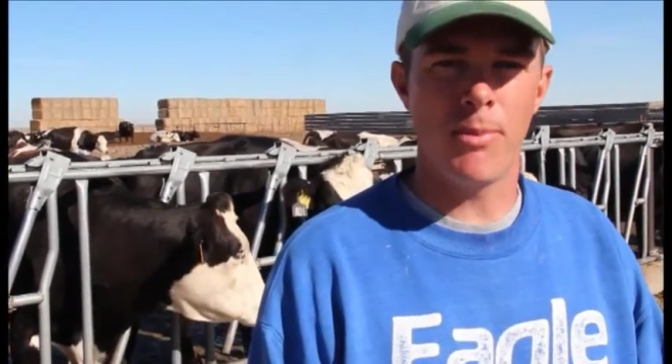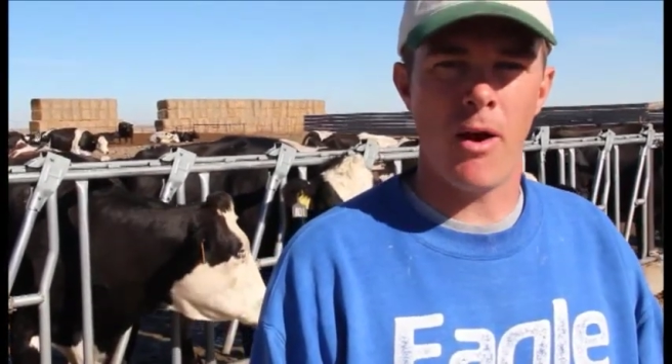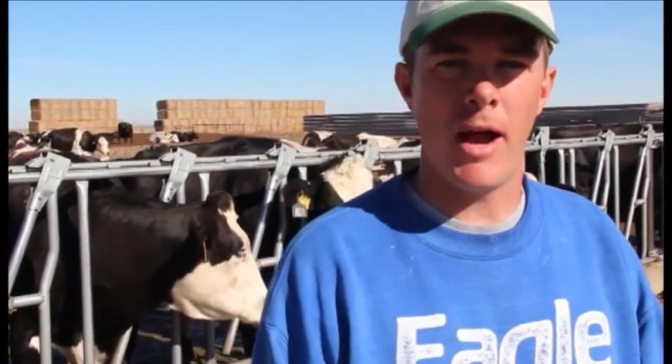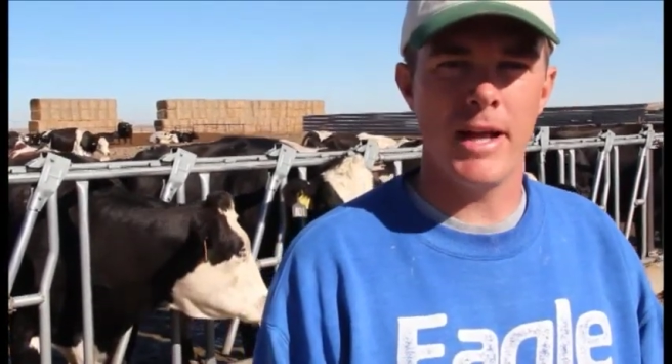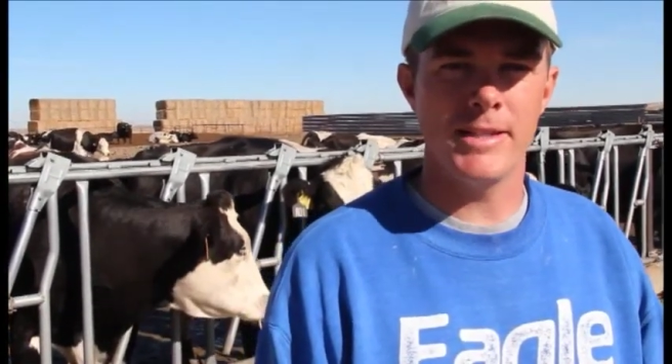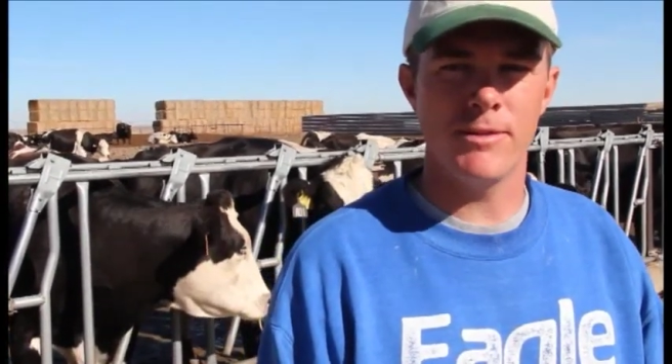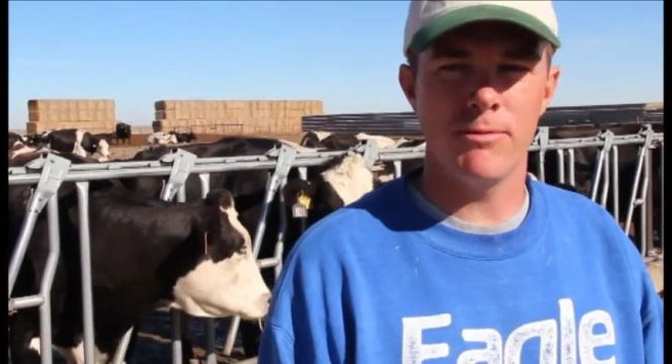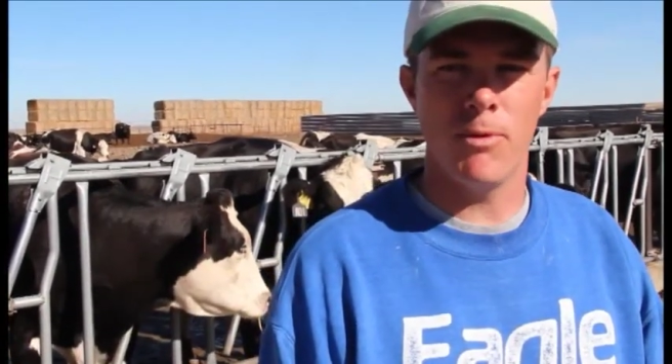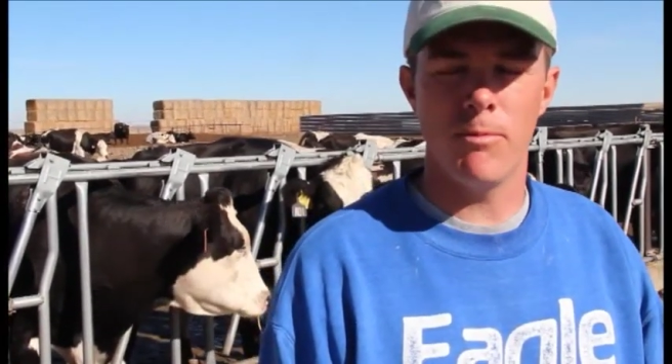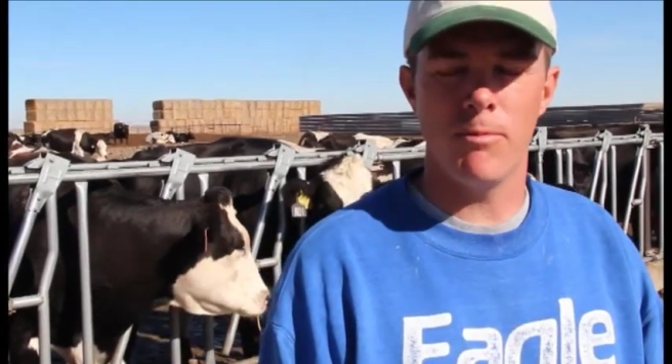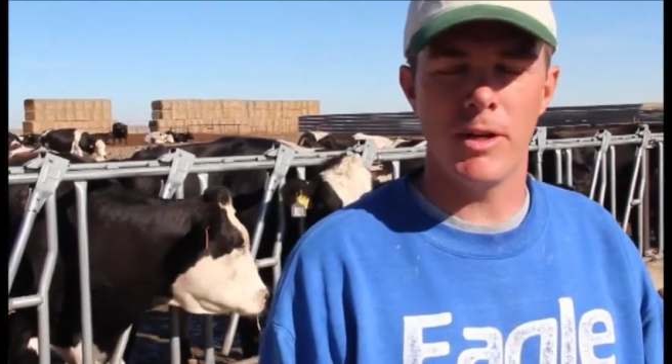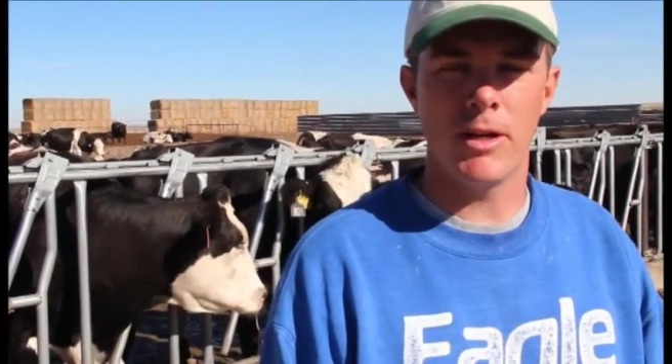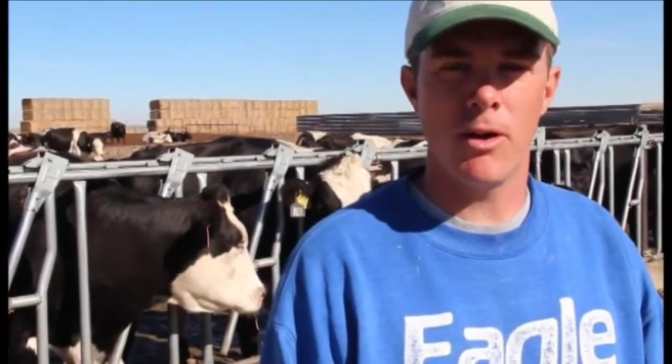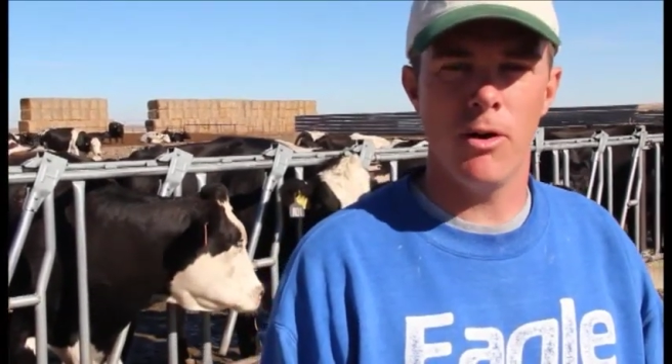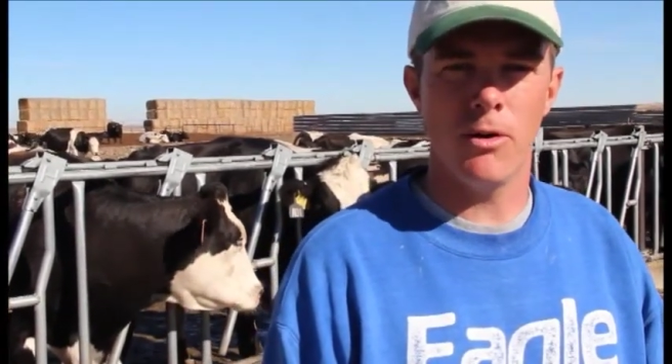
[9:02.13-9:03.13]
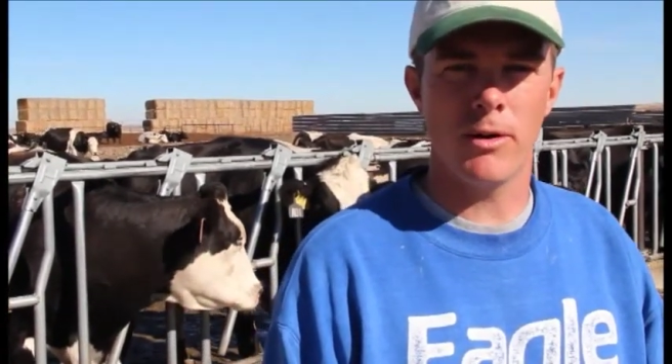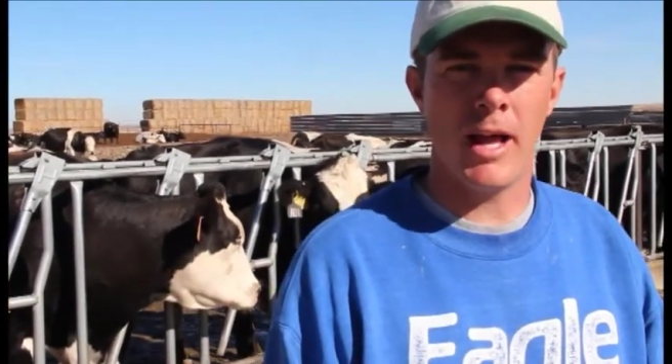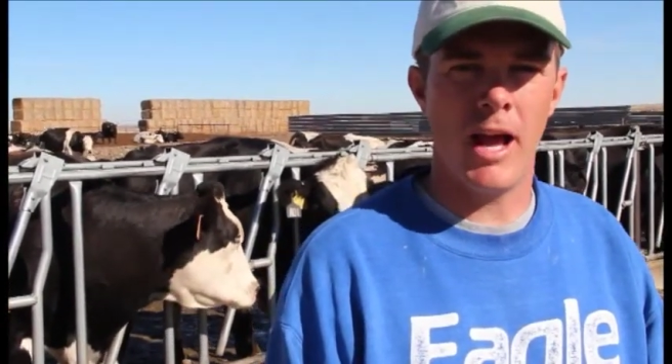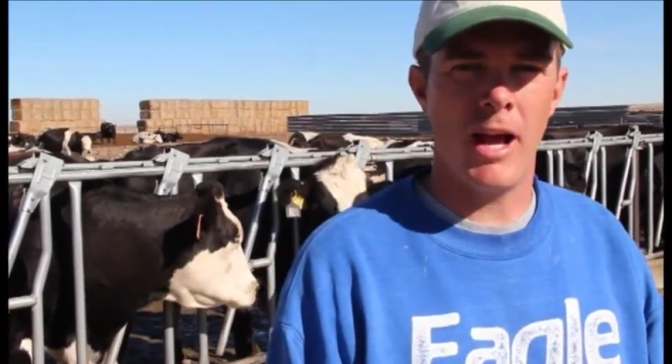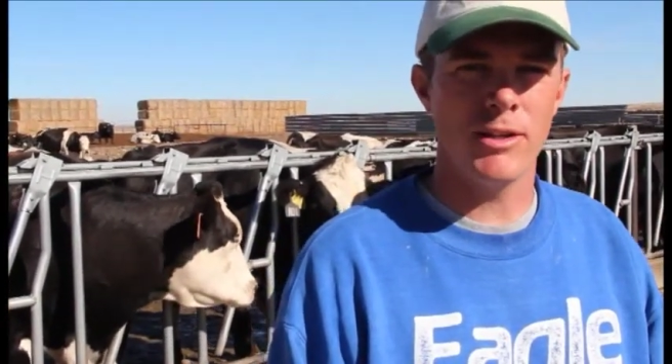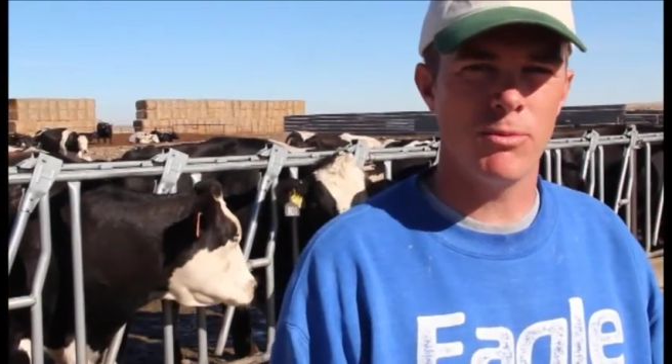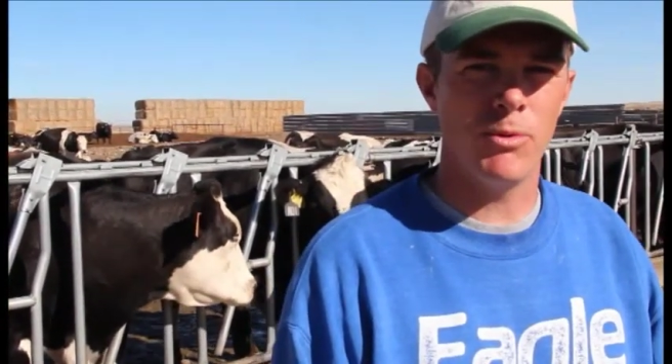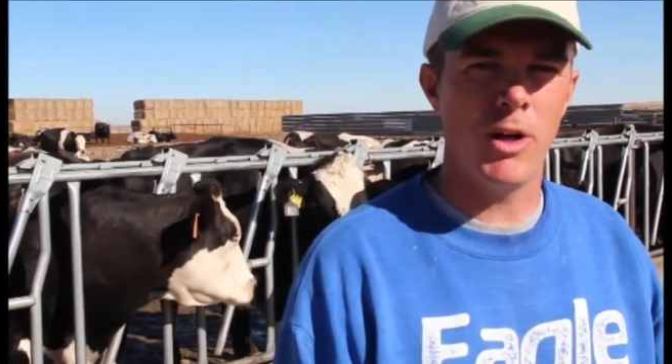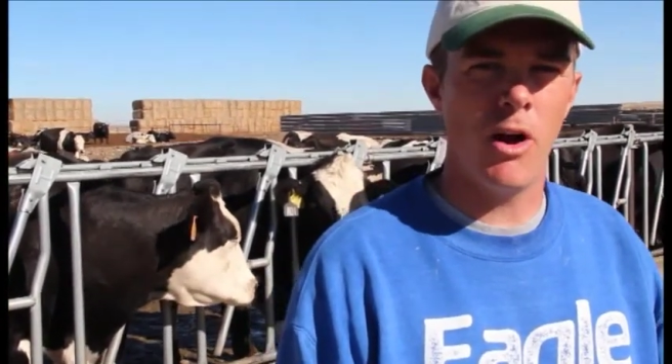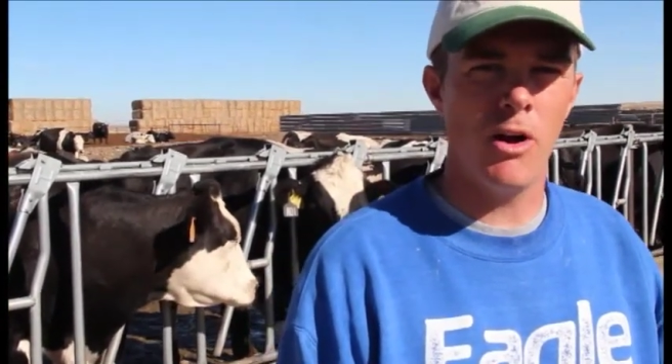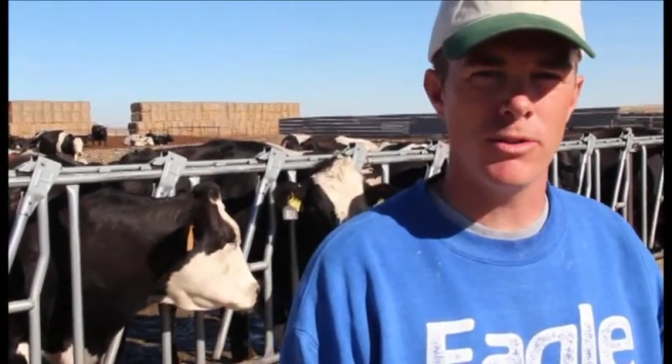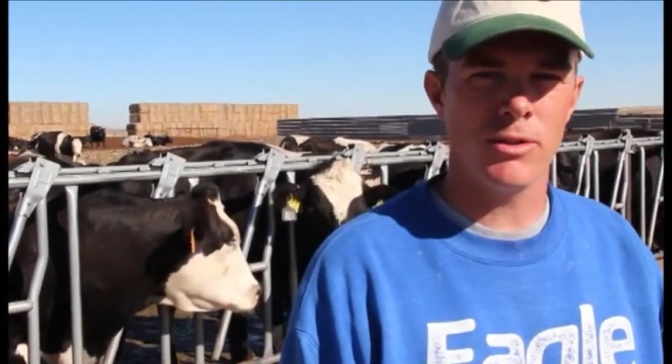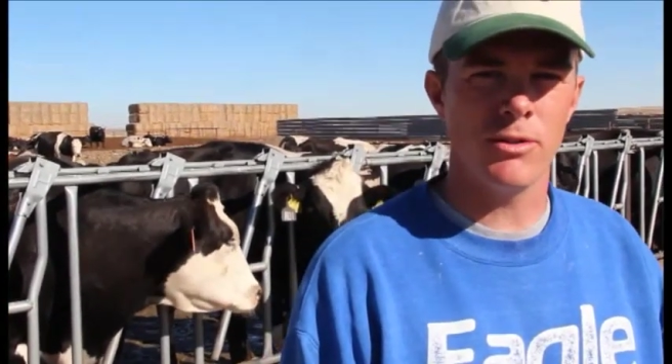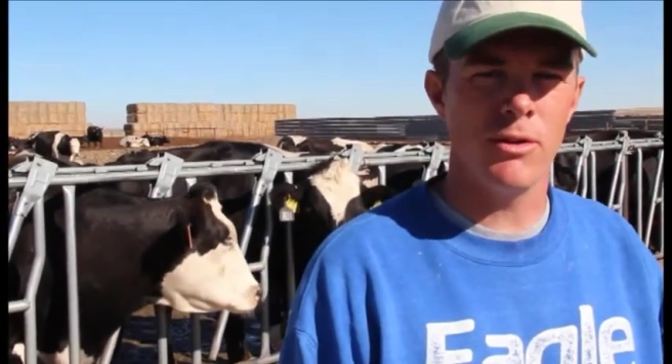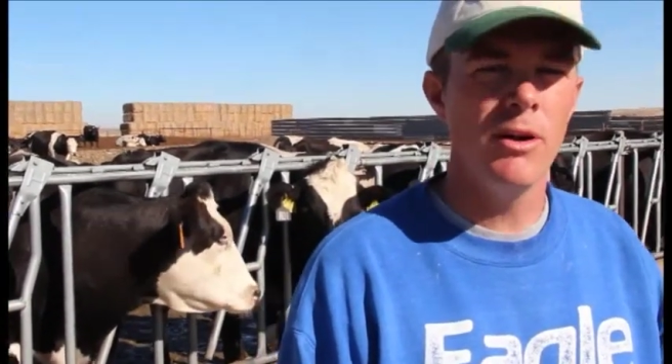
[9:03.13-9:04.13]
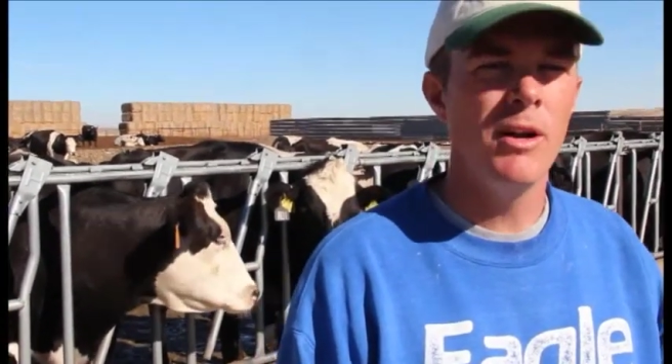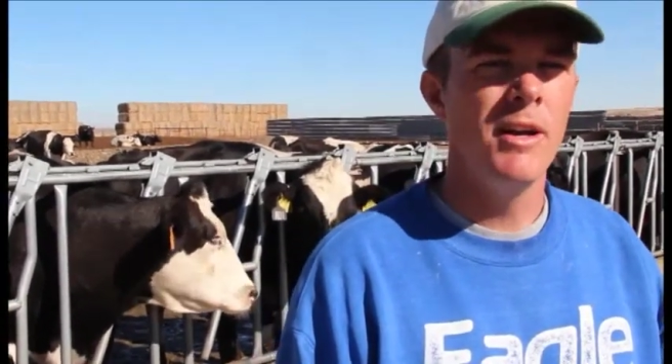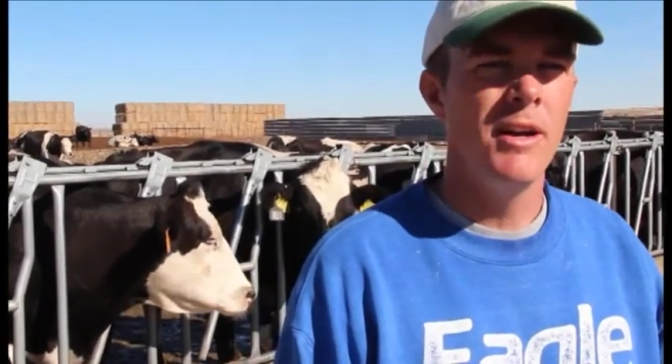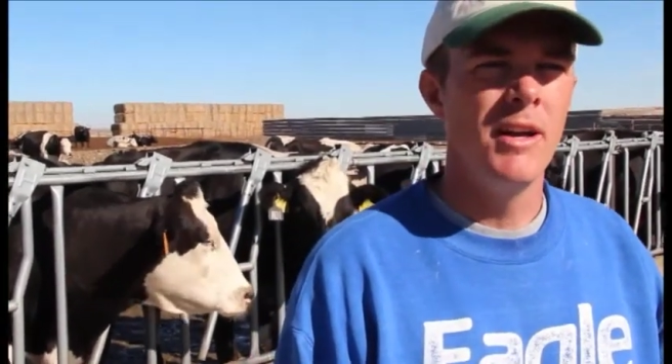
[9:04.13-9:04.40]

price when we cull cows. We also